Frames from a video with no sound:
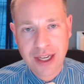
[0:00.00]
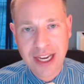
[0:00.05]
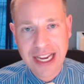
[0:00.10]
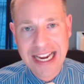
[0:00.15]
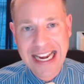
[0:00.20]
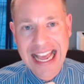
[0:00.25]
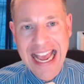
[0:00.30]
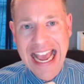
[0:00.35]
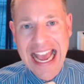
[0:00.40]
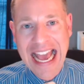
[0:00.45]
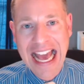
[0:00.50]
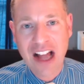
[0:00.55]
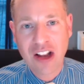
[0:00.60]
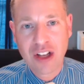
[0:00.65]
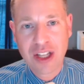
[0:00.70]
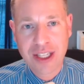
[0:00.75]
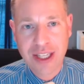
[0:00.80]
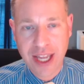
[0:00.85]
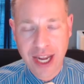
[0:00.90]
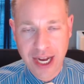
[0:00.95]
and
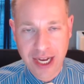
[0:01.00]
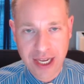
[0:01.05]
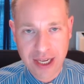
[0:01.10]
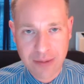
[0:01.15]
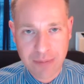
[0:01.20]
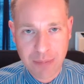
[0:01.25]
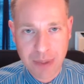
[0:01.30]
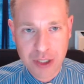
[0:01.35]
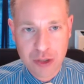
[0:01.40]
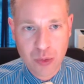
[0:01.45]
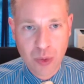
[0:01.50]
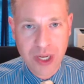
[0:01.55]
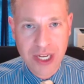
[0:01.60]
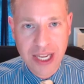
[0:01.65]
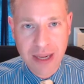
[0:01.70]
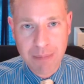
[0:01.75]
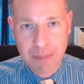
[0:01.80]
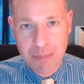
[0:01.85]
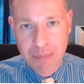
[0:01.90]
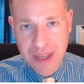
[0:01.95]
allocate it between
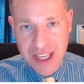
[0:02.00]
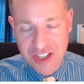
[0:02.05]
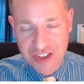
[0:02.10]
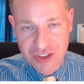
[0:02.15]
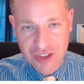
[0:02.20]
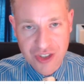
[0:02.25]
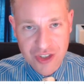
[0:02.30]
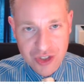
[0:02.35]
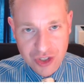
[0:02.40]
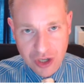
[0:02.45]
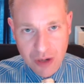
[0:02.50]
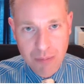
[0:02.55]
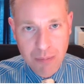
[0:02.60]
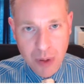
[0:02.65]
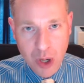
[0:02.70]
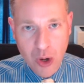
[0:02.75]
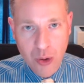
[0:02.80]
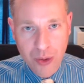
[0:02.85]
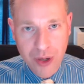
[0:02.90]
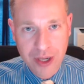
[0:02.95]
a business
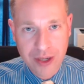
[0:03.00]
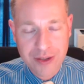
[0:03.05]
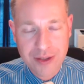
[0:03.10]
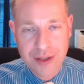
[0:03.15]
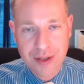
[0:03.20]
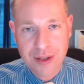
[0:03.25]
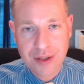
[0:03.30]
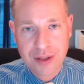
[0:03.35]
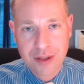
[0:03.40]
component,